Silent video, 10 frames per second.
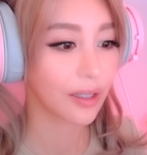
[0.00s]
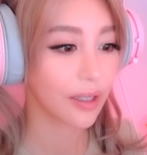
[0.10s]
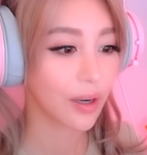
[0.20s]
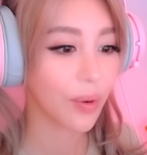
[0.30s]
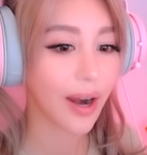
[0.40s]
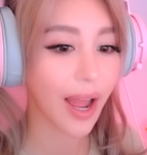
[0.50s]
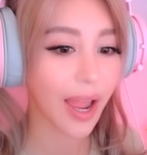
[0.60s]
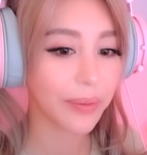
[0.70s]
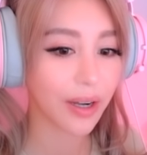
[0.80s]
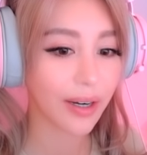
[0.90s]
You know what?
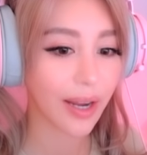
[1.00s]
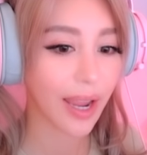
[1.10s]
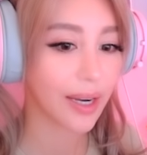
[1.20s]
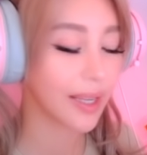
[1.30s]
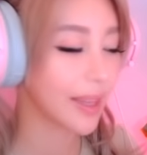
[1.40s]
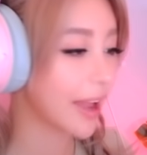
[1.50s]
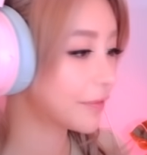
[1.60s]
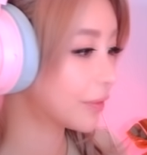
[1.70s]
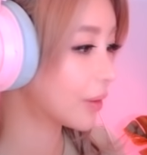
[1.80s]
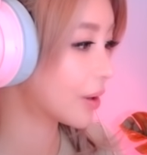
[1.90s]
I'm not hating
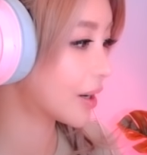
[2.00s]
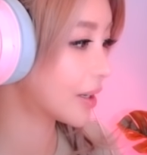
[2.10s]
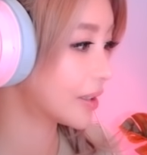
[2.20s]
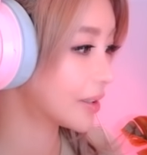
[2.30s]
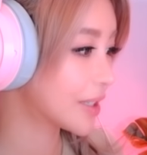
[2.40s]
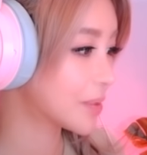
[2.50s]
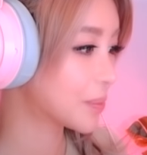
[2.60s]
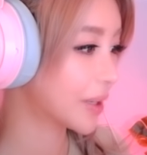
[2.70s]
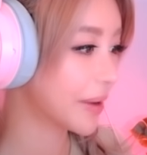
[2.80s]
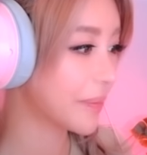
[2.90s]
that floor. Let's
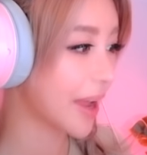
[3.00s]
bring it